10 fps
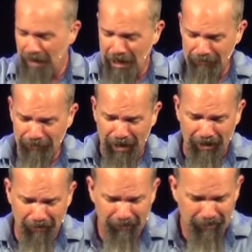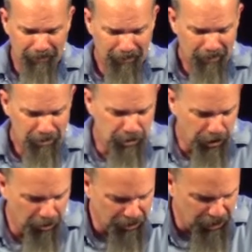around that fire.
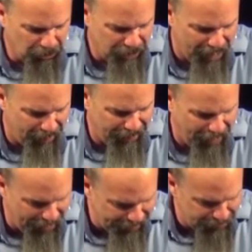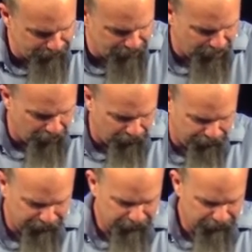Judas goes out and hangs himself